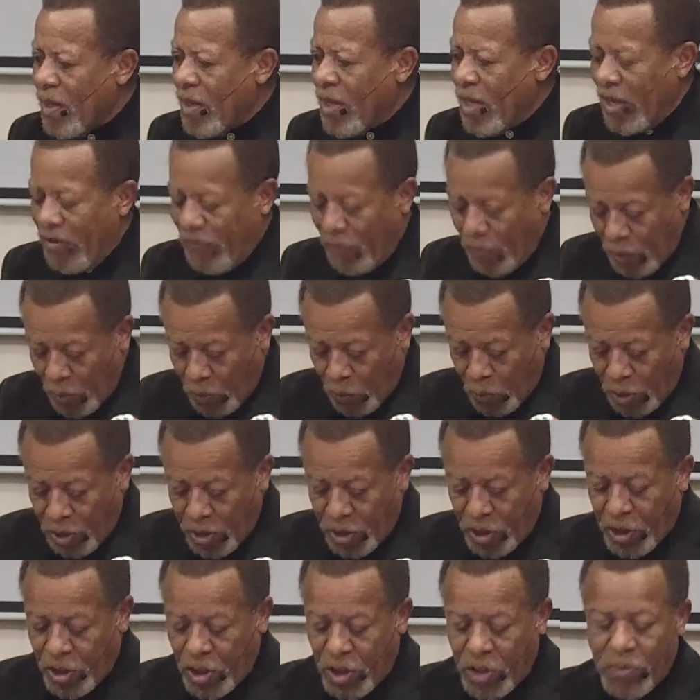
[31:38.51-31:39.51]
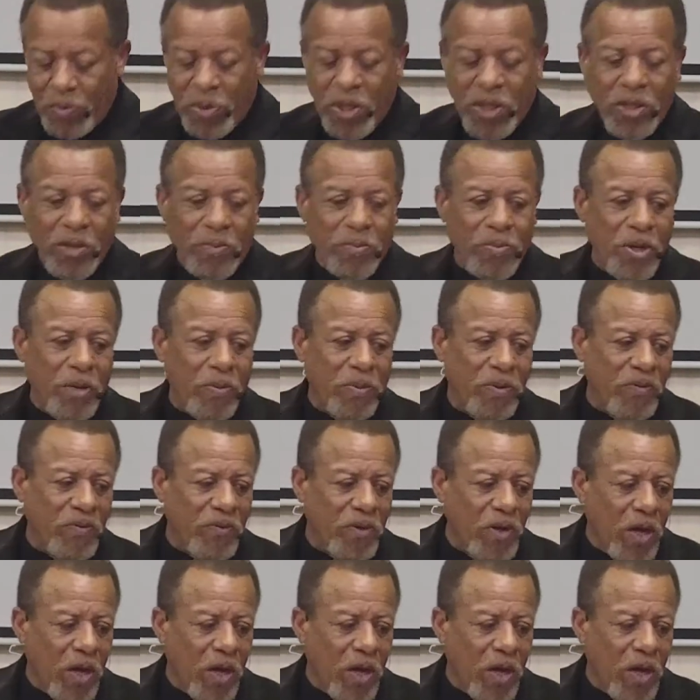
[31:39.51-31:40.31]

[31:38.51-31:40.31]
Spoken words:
if we're really going to be the people of